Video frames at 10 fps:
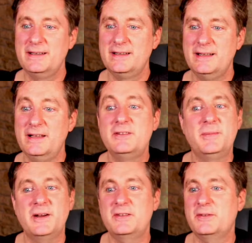And
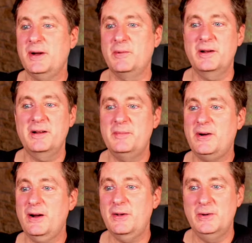Damaris is right. Where did I
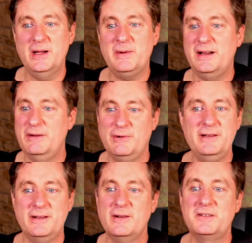park? Who am I?
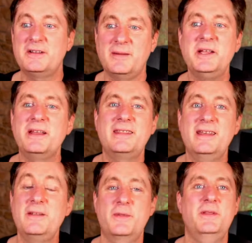What year is it? I mean, at
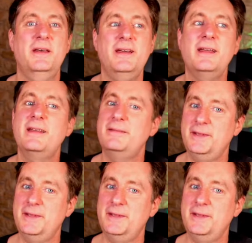the end of the day,